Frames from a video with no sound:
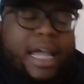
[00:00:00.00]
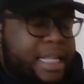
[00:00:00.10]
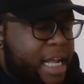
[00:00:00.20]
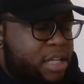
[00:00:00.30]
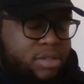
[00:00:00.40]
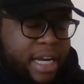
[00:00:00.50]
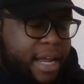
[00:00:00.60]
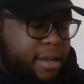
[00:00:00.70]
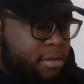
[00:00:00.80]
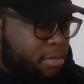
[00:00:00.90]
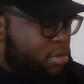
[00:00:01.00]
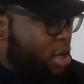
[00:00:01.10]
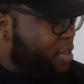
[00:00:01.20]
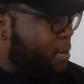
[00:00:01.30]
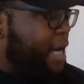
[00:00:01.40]
It's not due today. I'm
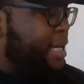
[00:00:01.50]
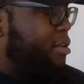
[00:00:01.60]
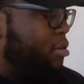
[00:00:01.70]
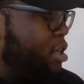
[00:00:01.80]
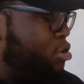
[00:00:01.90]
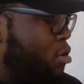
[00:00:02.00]
sorry. The writing is due